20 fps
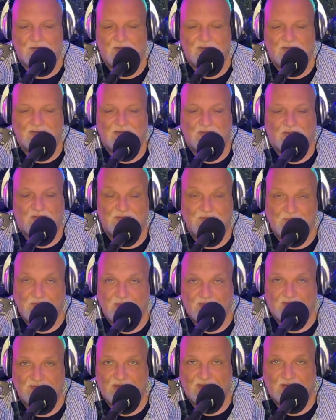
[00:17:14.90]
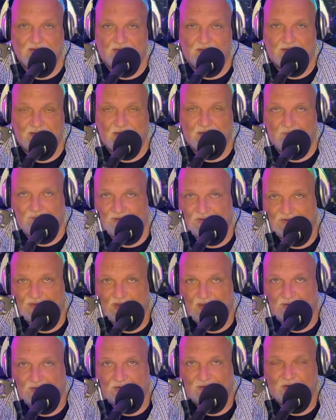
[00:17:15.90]
So something else I did today was
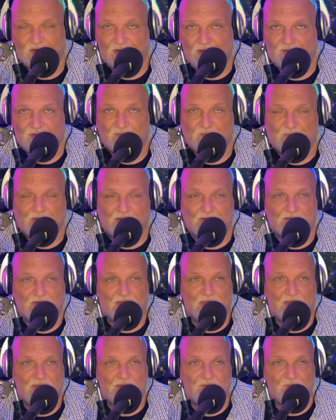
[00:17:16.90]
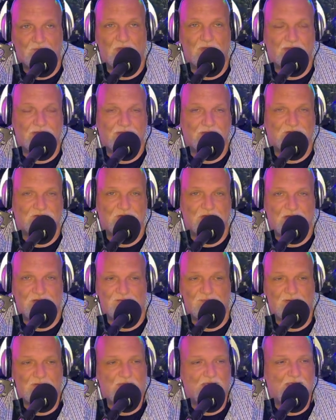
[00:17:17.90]
I changed my light. Well, I didn't change my
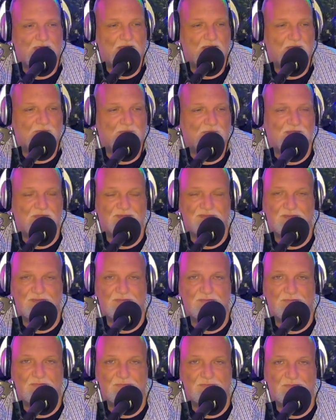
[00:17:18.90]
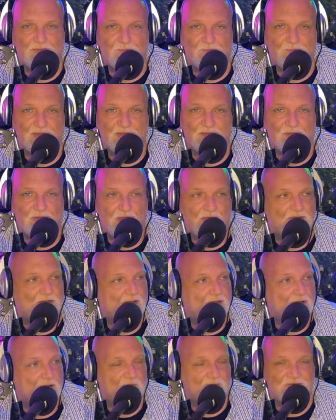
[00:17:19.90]
light. I'm not using the big lights I
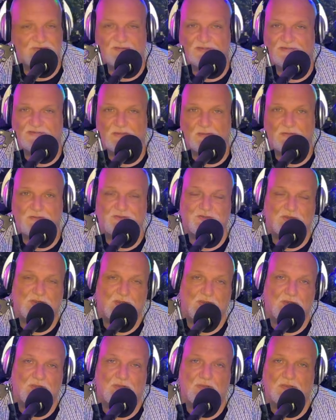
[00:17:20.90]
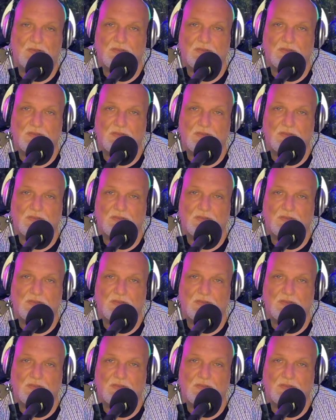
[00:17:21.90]
call Mr. Sunshine.